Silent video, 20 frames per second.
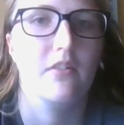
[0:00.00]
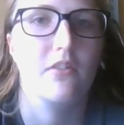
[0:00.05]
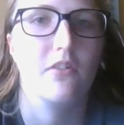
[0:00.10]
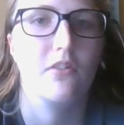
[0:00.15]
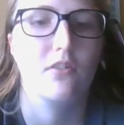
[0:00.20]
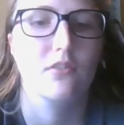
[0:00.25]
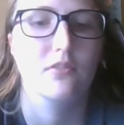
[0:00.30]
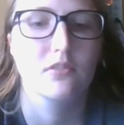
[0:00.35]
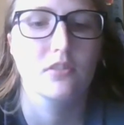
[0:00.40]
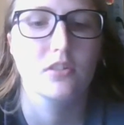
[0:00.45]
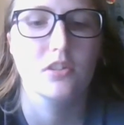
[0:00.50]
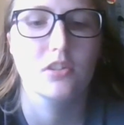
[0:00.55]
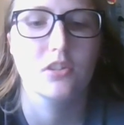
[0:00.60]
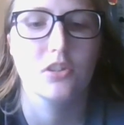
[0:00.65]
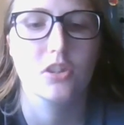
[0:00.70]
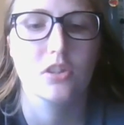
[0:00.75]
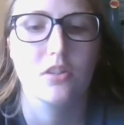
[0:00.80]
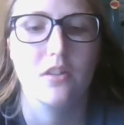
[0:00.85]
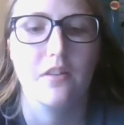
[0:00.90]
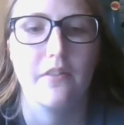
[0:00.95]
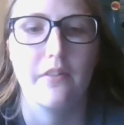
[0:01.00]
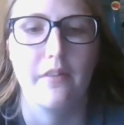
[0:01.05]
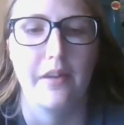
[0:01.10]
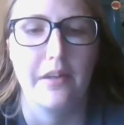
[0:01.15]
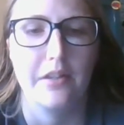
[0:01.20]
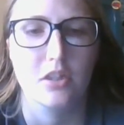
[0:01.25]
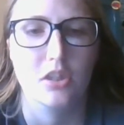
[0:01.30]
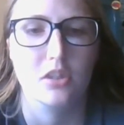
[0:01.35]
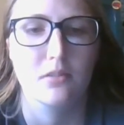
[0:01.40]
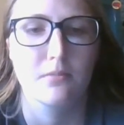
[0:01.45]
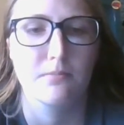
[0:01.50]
storage slash